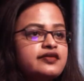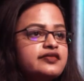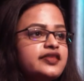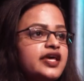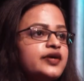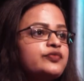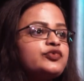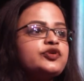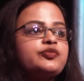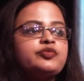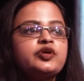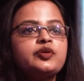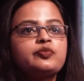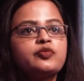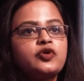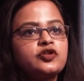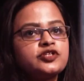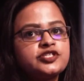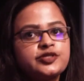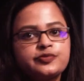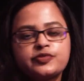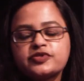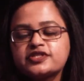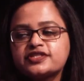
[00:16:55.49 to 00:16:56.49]
There would be
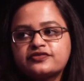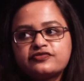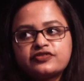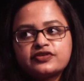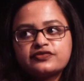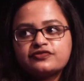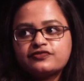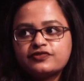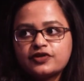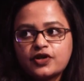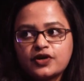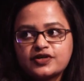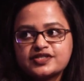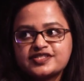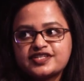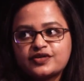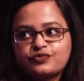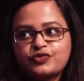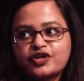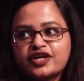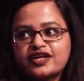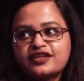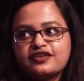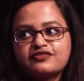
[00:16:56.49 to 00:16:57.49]
multiple different flaws
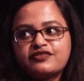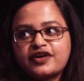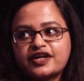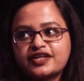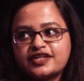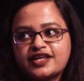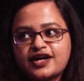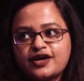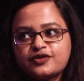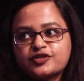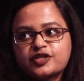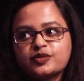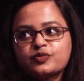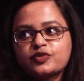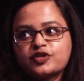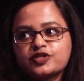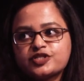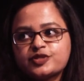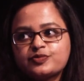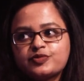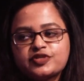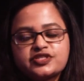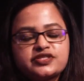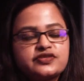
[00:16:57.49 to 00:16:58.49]
that we're going to find out, and
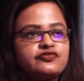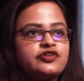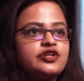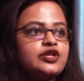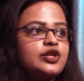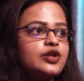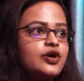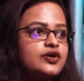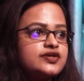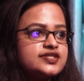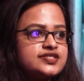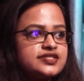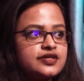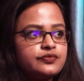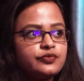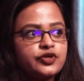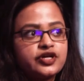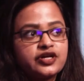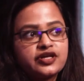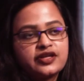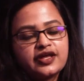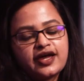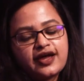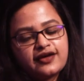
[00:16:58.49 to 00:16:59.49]
multiple different laws that
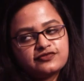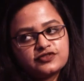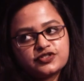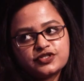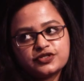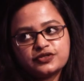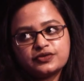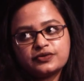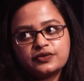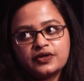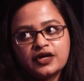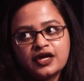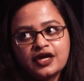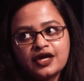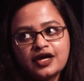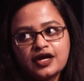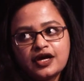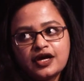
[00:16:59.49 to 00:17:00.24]
we're going to have to